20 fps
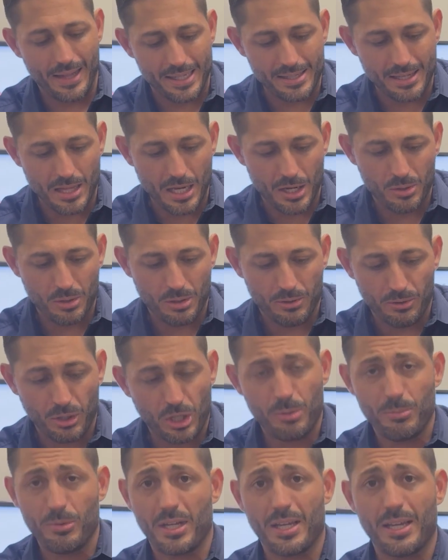that's how that nerve
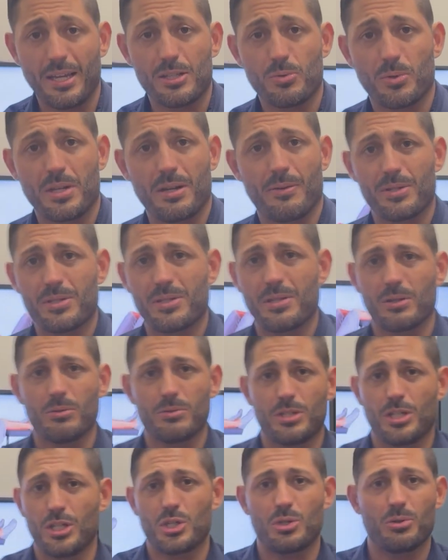root communicates with every
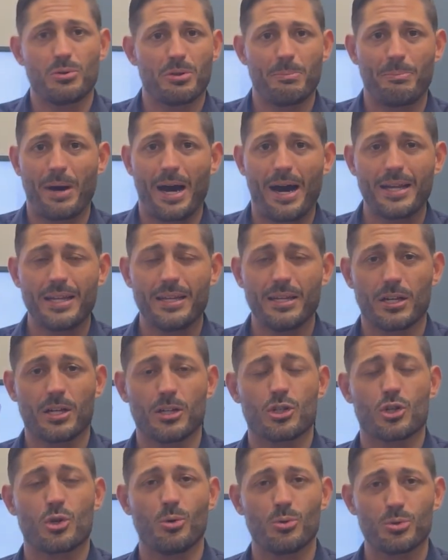single tissue of the body and
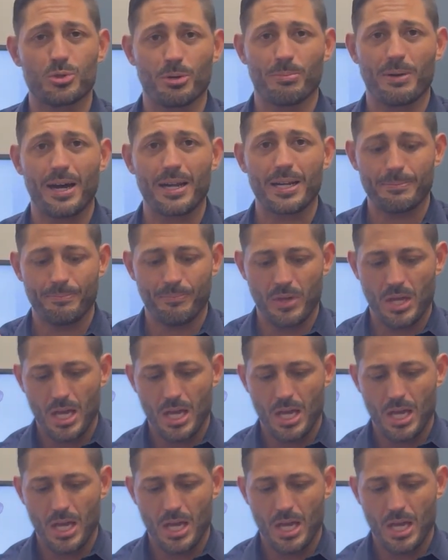controls your body.